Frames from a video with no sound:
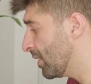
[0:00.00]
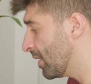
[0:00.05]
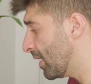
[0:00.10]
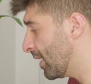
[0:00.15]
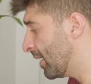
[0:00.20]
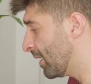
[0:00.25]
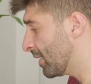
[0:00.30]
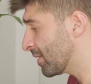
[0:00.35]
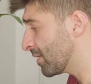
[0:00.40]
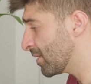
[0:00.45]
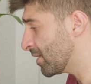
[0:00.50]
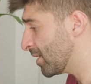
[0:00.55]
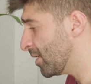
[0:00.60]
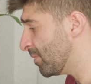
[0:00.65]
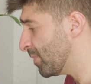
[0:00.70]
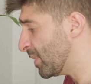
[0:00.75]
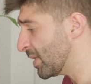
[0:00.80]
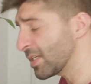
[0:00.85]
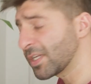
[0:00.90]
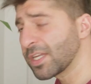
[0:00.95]
And
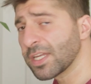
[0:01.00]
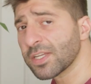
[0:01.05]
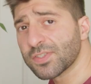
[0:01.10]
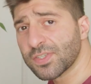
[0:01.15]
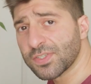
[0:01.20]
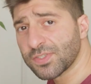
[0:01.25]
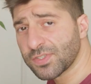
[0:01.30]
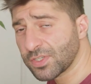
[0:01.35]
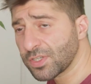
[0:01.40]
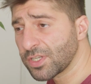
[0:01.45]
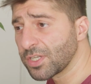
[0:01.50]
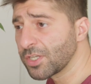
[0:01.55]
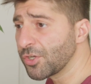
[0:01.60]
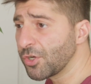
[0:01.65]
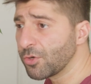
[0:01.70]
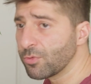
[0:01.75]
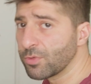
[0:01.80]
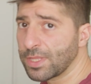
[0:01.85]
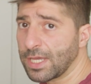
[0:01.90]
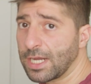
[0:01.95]
in many cases, you can
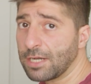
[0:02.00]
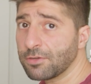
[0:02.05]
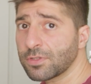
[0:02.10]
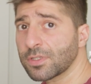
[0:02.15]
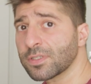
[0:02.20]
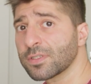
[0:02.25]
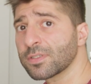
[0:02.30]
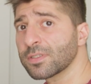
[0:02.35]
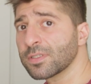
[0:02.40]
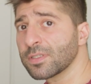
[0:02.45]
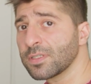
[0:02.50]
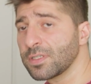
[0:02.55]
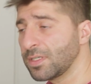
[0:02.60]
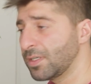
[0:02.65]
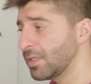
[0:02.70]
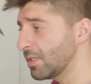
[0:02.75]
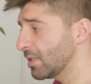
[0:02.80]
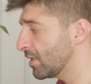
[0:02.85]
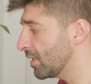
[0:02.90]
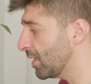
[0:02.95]
go without.
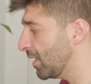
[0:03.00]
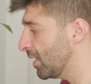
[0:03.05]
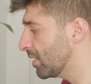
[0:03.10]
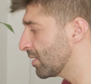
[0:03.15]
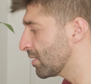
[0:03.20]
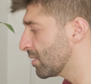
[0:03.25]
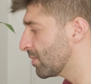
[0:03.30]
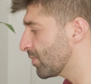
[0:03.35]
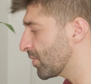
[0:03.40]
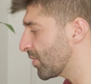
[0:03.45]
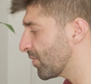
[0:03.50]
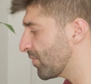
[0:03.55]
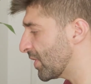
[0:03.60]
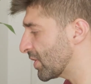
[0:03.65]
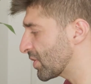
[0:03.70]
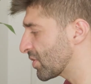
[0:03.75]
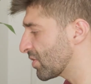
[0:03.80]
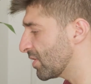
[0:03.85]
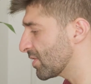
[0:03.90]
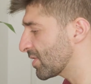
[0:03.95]
In
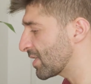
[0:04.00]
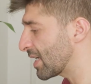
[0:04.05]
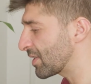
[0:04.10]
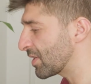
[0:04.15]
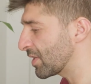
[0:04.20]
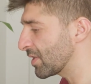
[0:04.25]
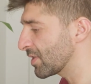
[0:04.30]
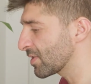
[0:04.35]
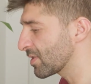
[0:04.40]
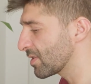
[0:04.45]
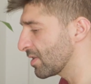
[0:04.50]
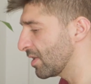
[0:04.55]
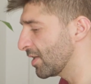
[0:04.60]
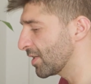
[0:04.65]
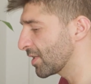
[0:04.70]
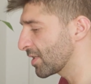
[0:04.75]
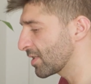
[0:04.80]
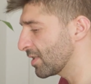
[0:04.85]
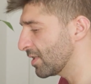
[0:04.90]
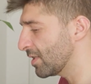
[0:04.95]
professional settings
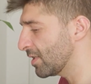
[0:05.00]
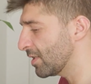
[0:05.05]
like